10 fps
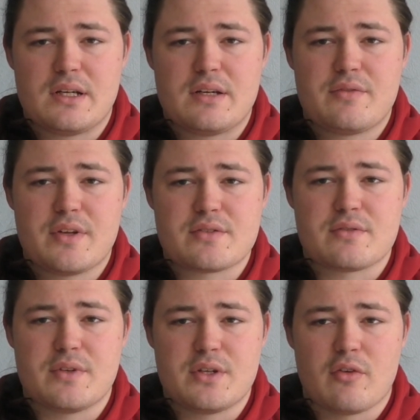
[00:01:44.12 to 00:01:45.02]
if there's a
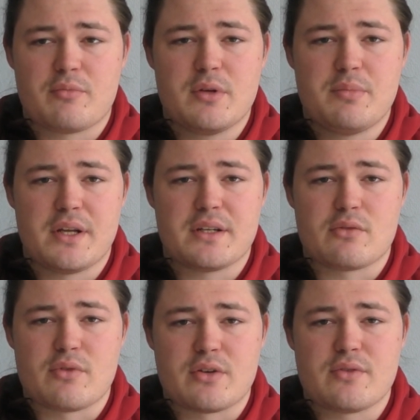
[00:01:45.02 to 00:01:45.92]
video of me painting a
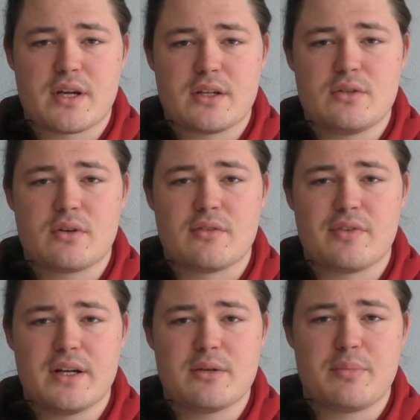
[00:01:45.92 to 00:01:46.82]
red dragon, you can
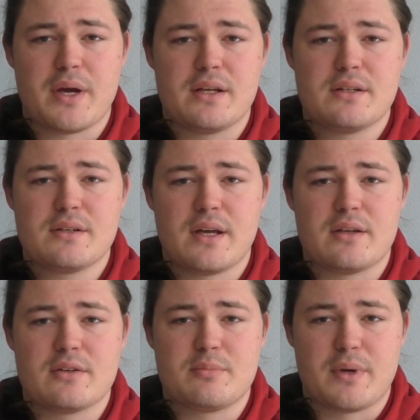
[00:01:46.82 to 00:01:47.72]
find a paint
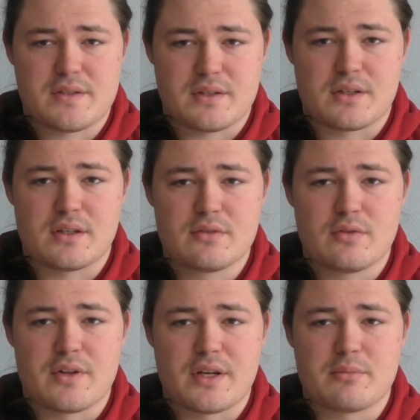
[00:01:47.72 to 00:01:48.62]
and basing kit
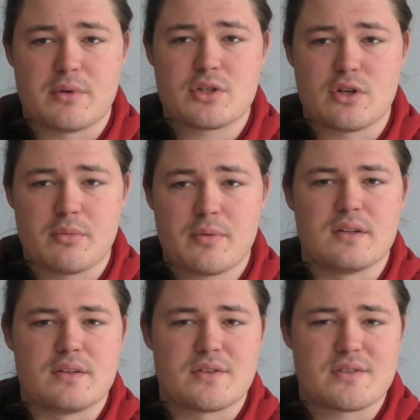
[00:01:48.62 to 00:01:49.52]
for that in my shop.
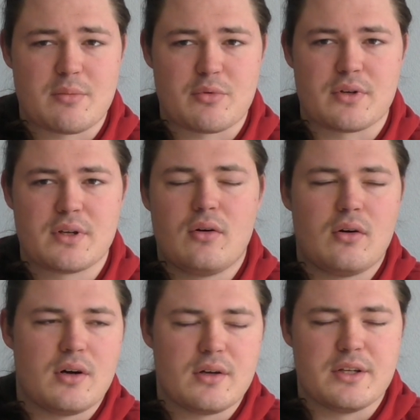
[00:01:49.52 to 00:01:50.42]
These are separate
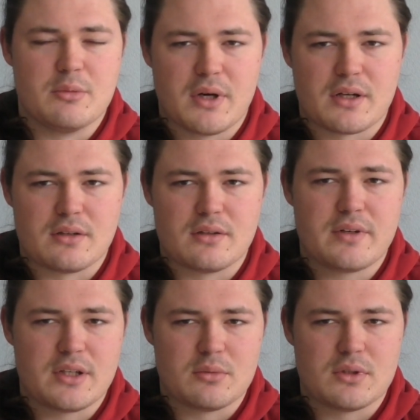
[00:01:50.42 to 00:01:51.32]
or in a bundle
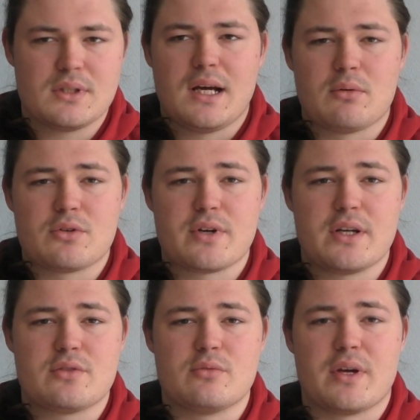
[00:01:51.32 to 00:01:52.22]
available. I will try
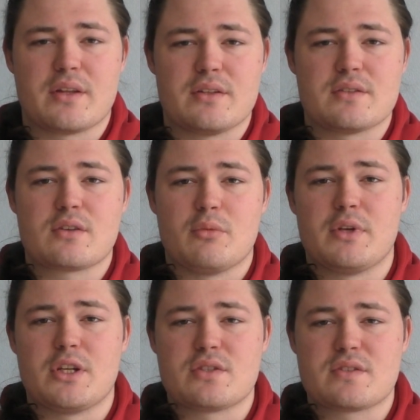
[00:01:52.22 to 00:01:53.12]
to make these
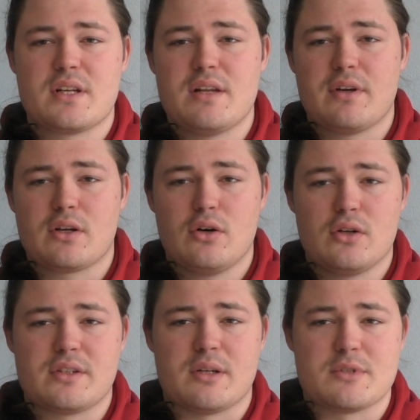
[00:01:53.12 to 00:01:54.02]
combinations clever and
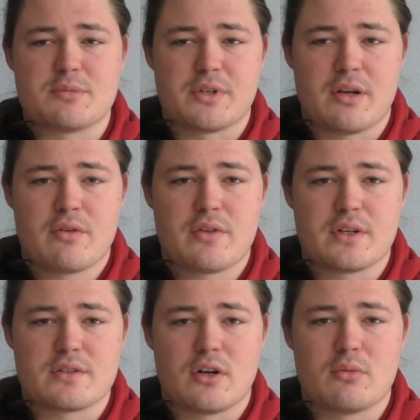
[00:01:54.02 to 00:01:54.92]
colored doubles, but everything
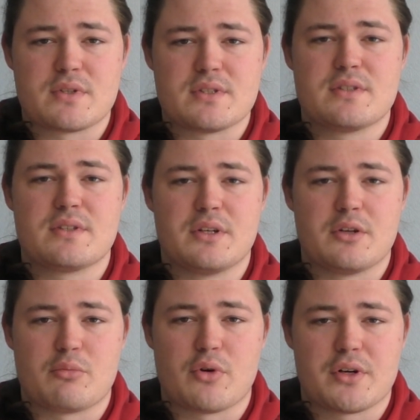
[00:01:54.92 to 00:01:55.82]
is always listed in
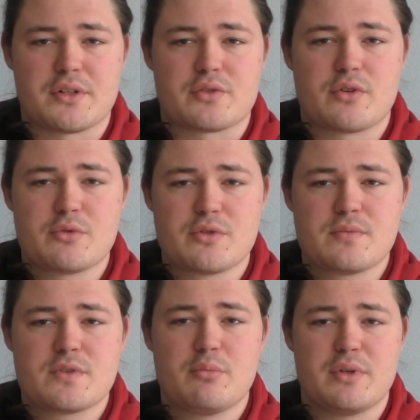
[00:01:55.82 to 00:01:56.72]
the product
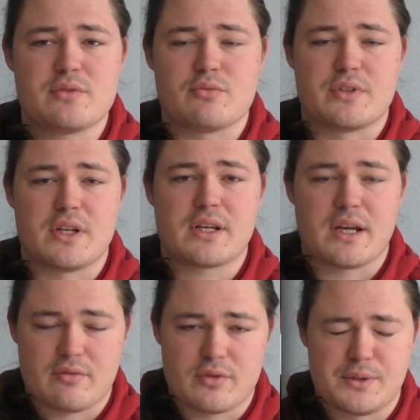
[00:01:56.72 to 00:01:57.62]
description, so please read that carefully.